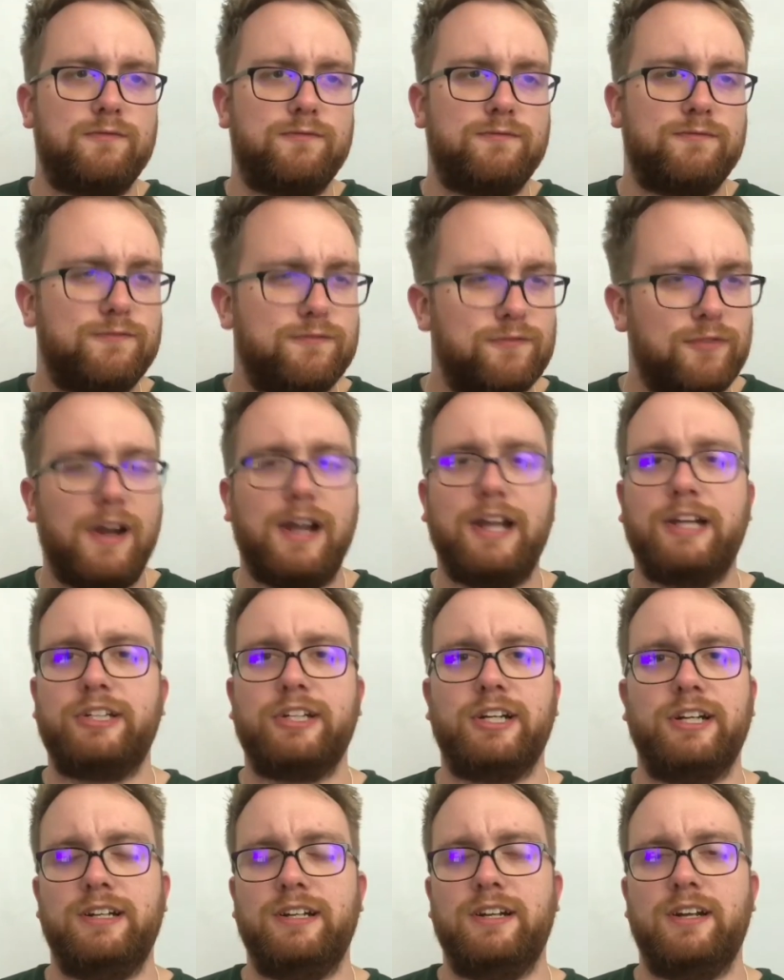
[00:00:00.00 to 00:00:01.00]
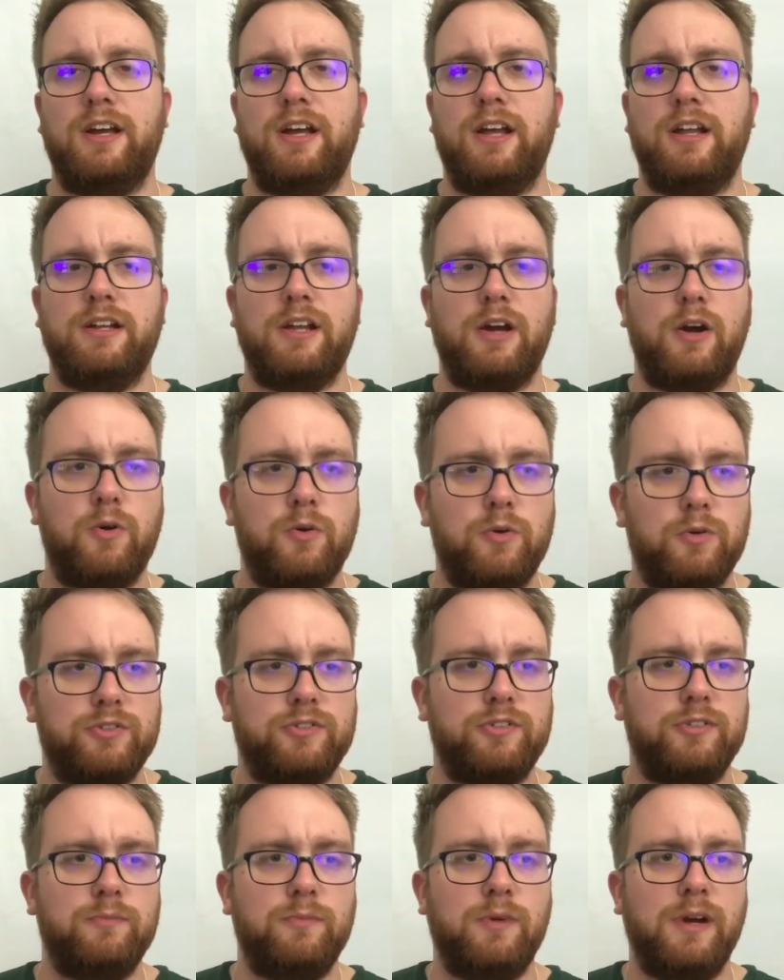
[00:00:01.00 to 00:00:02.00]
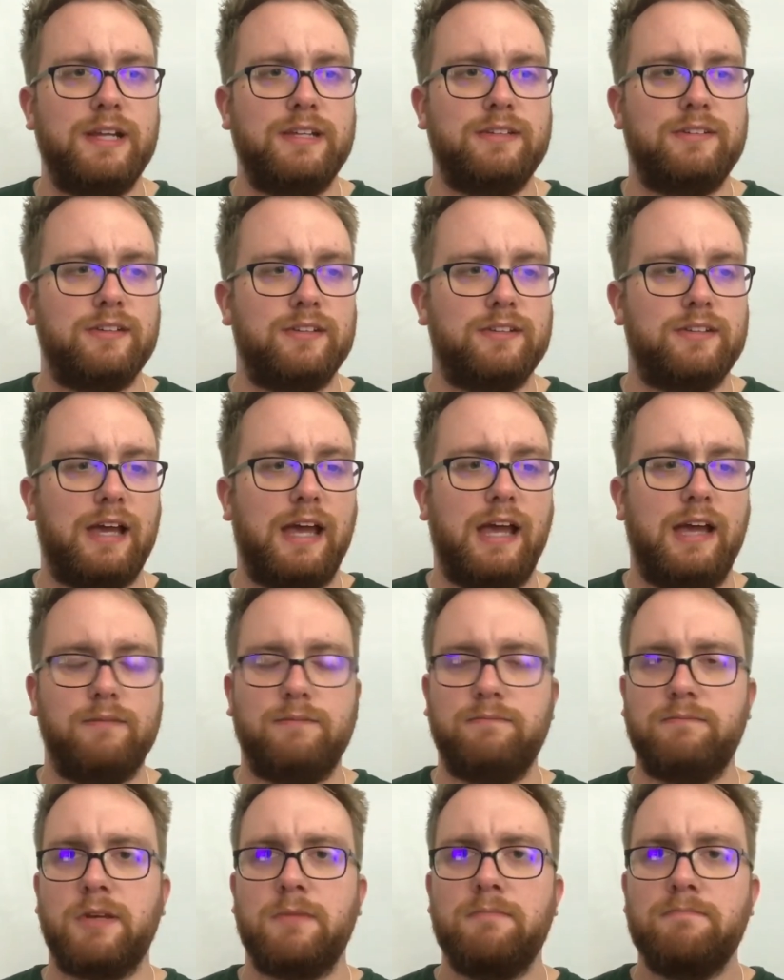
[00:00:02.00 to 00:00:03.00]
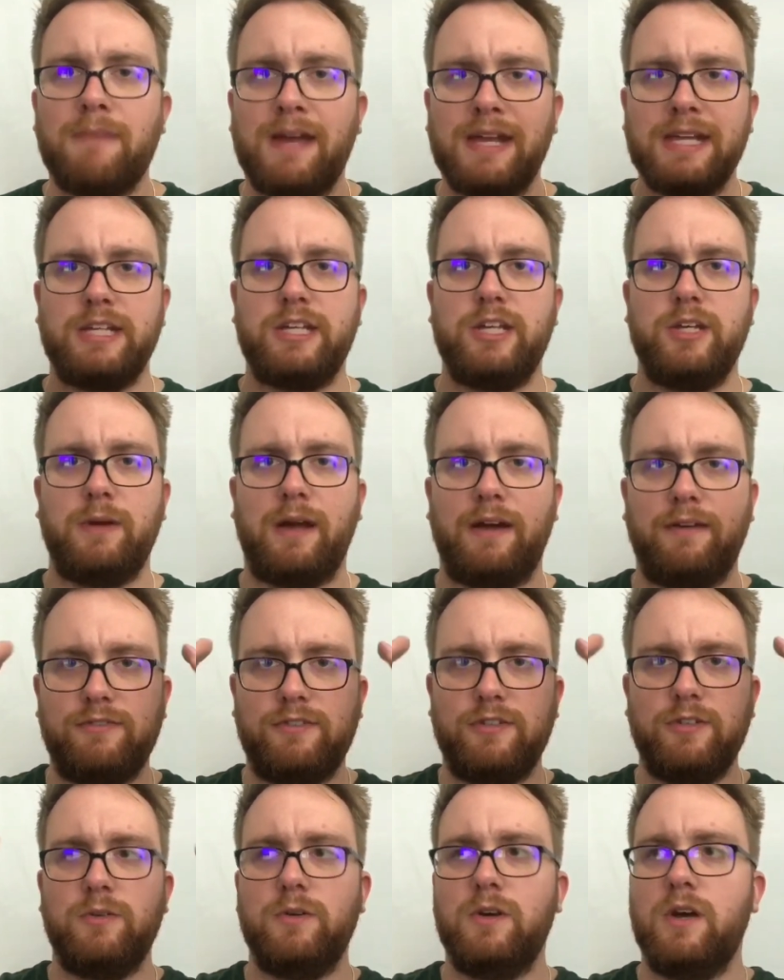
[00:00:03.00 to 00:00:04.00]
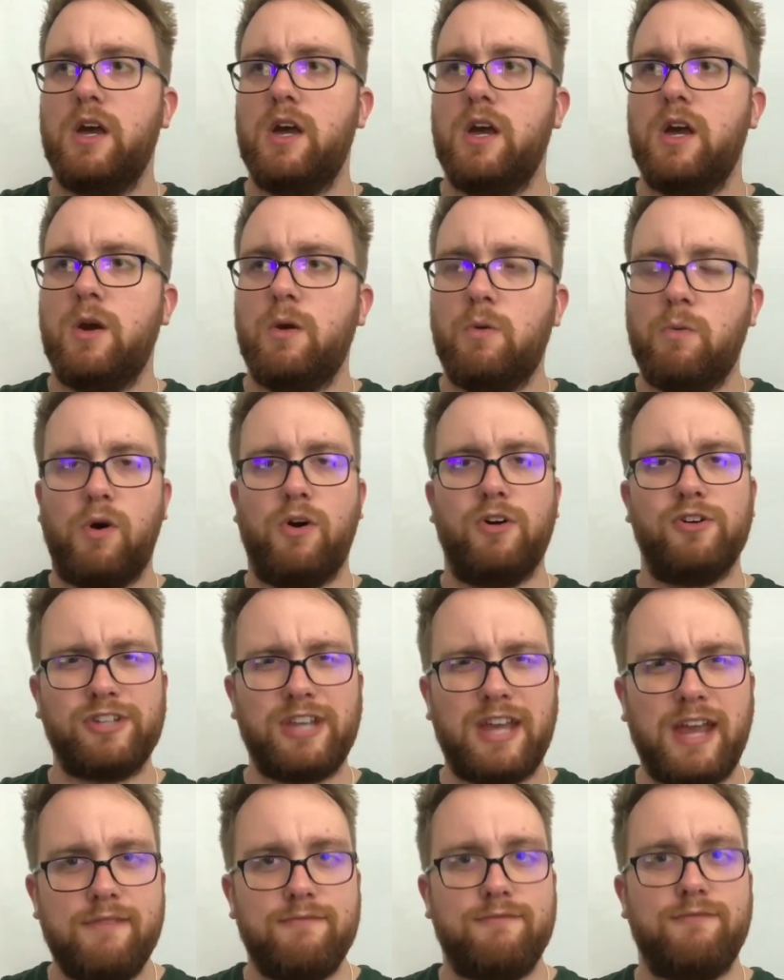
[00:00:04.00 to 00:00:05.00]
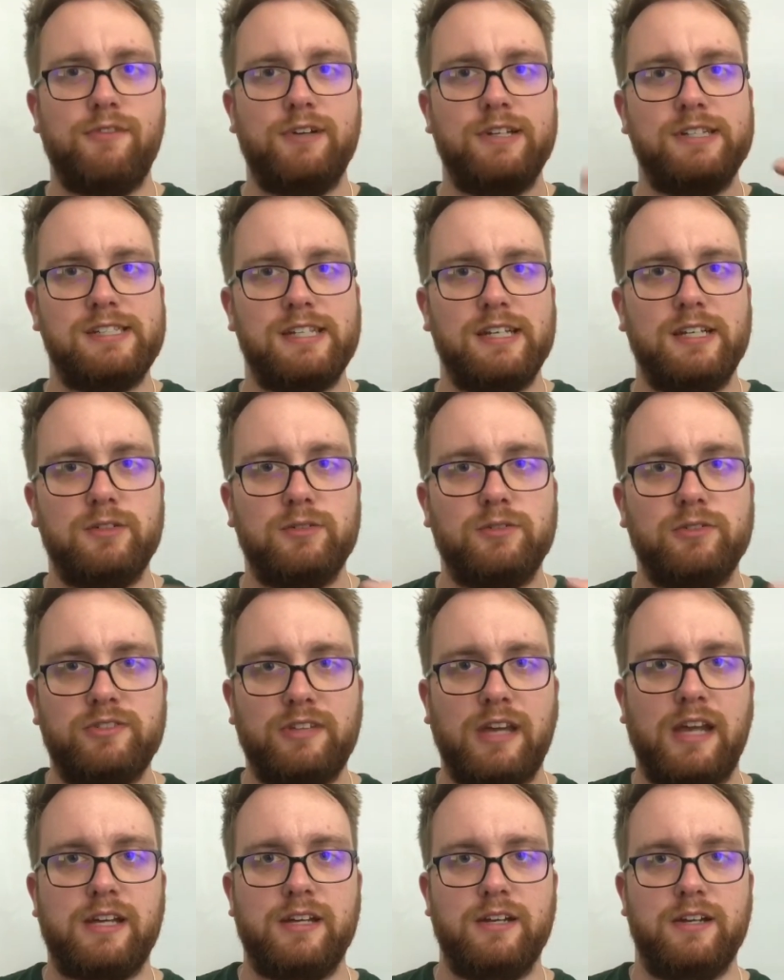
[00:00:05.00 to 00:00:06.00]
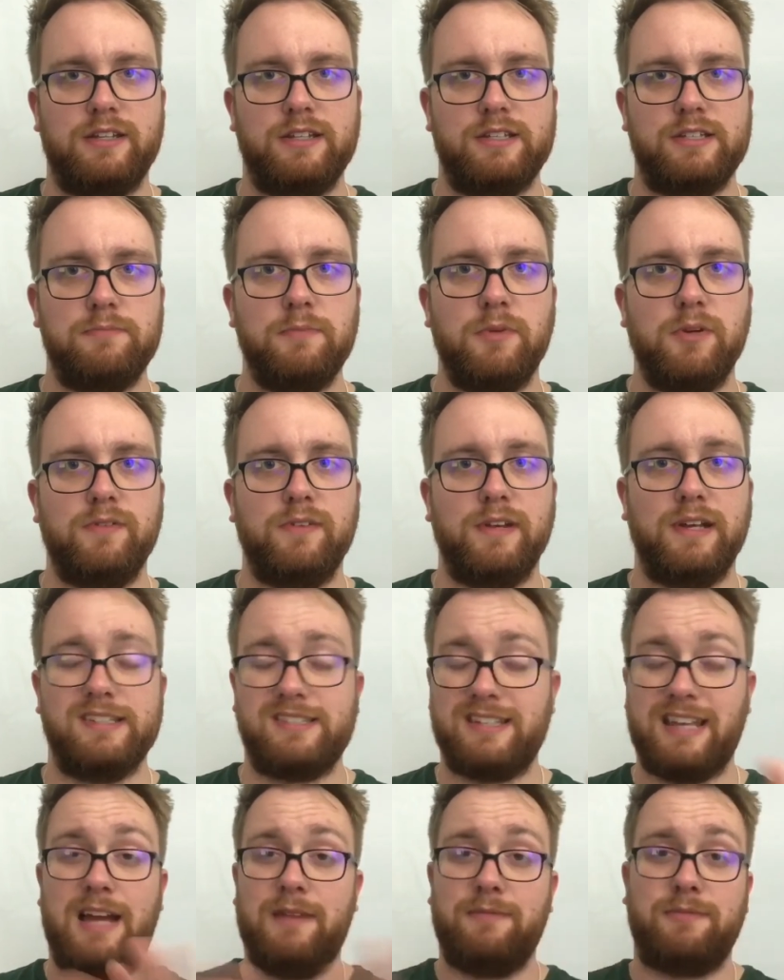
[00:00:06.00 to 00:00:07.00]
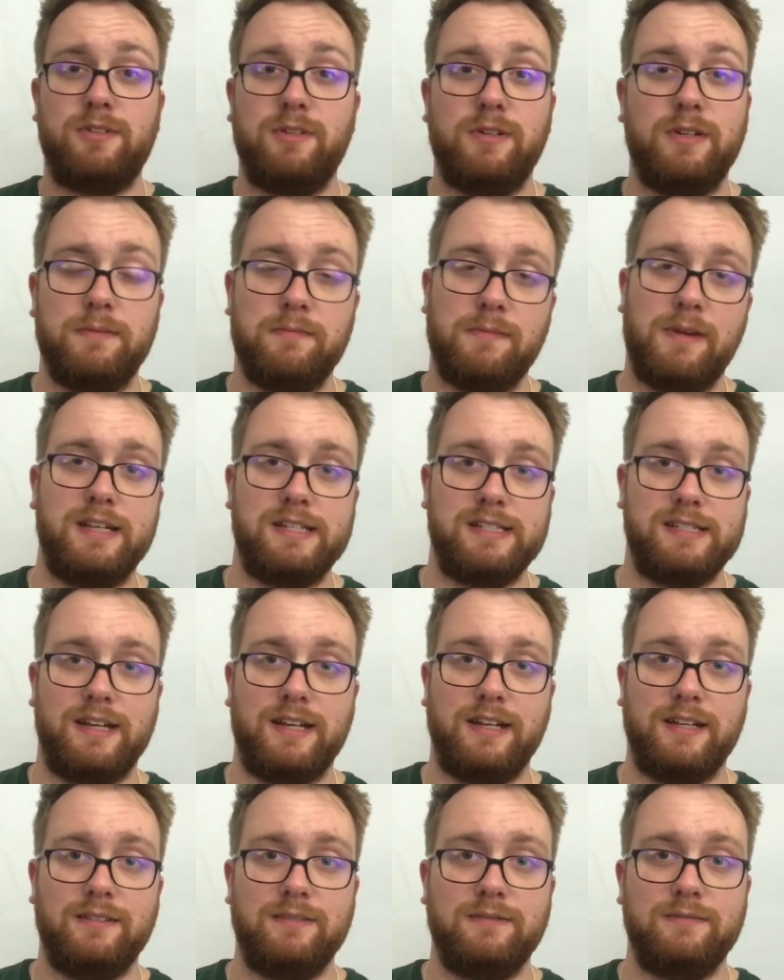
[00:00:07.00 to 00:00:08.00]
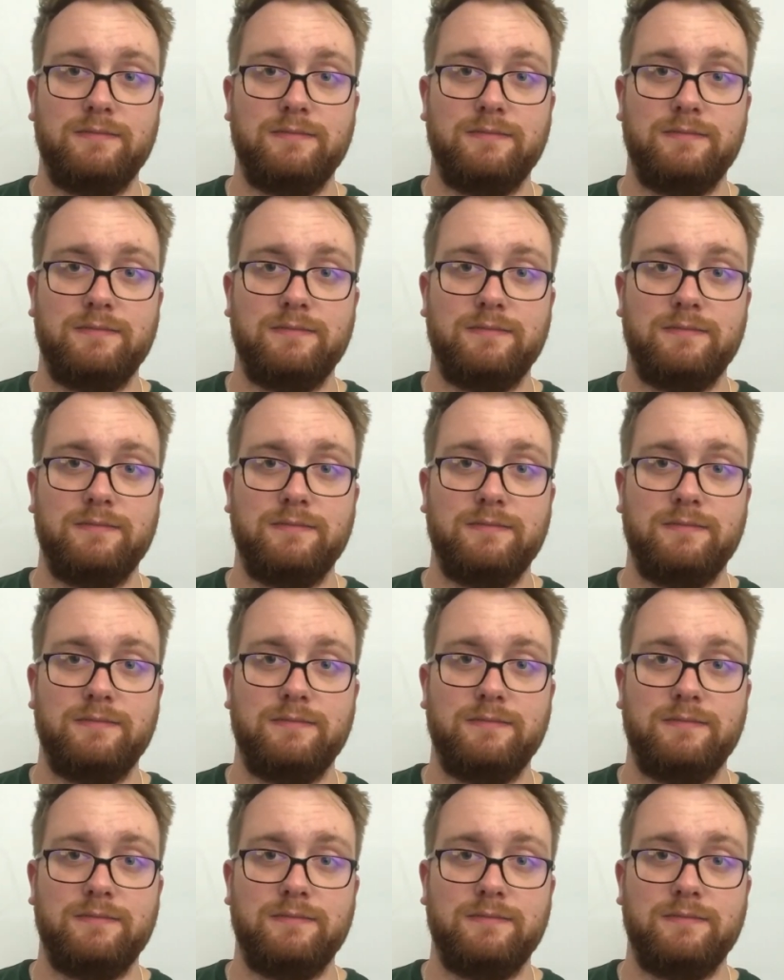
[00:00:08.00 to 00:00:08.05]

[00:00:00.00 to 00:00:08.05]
fresh and an awesome way to make you have to watch every single second of this movie. It's absolutely amazing.